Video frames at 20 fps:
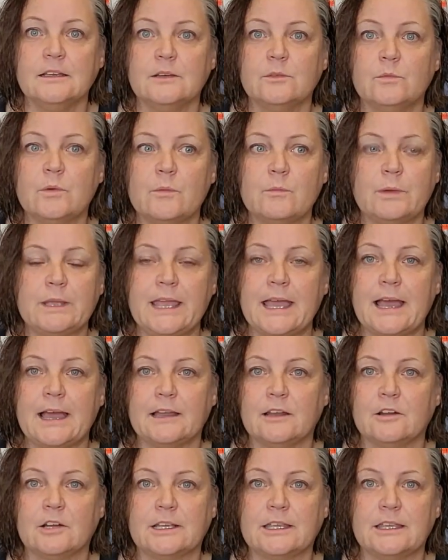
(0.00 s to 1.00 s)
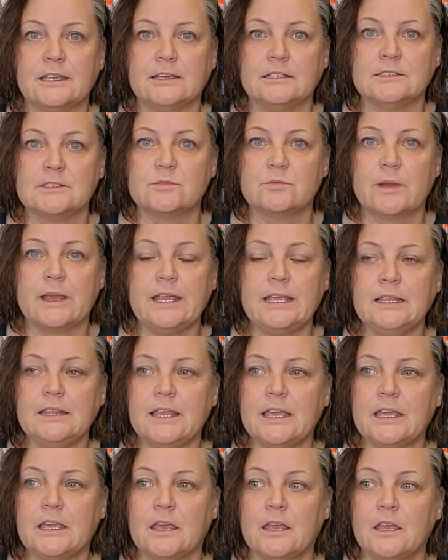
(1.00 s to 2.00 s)
when we had our kids, right?
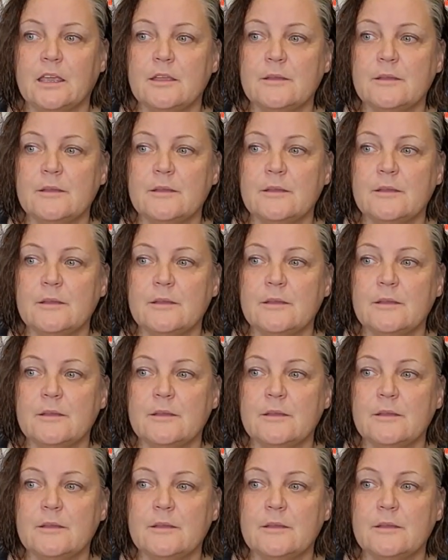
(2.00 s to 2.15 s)
Like,